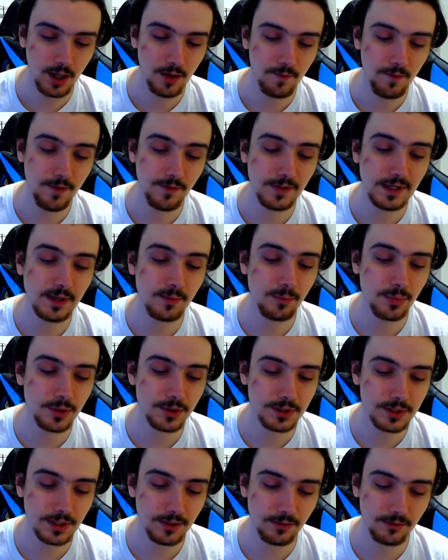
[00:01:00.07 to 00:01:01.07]

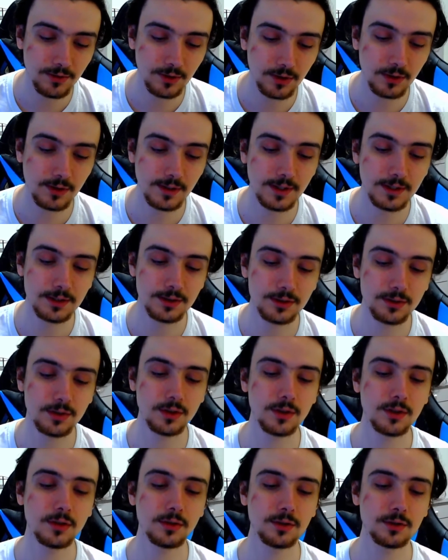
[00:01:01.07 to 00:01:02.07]
15% for
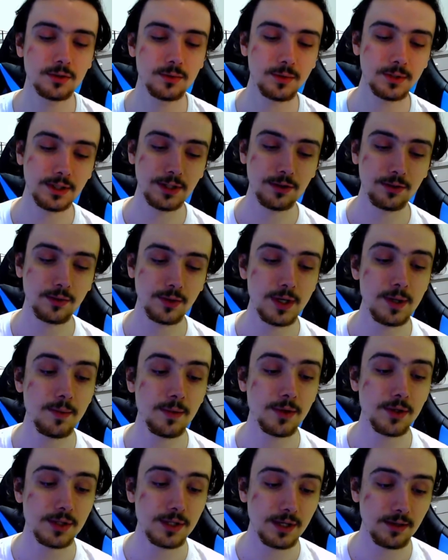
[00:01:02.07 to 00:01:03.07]
cholesterol,
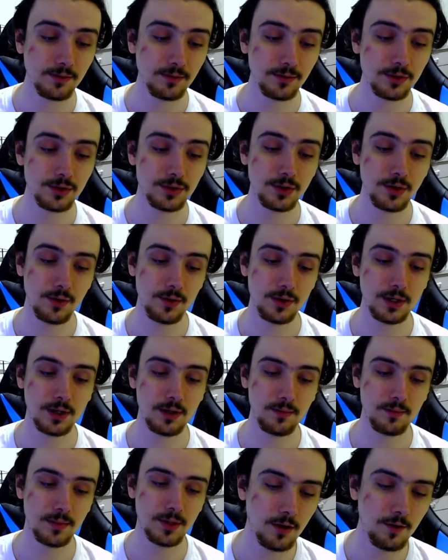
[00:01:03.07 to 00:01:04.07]
23% for
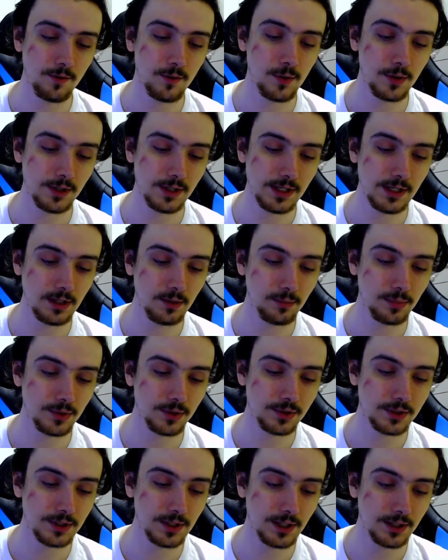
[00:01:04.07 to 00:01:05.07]
sodium,
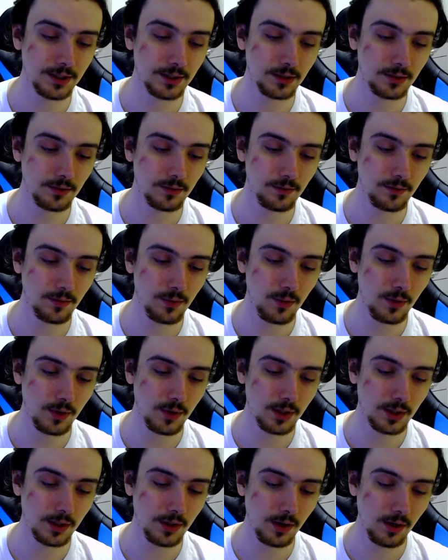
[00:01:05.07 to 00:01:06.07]
14%
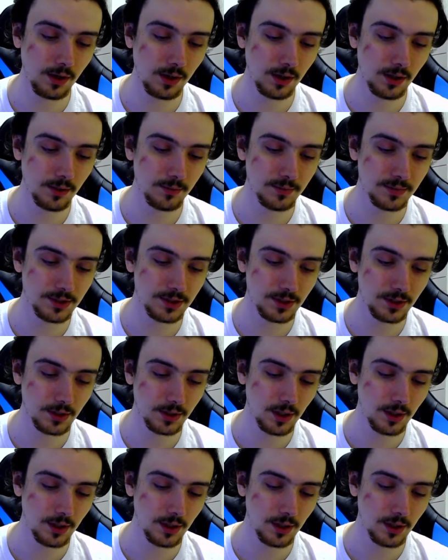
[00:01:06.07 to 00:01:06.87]
for carbs,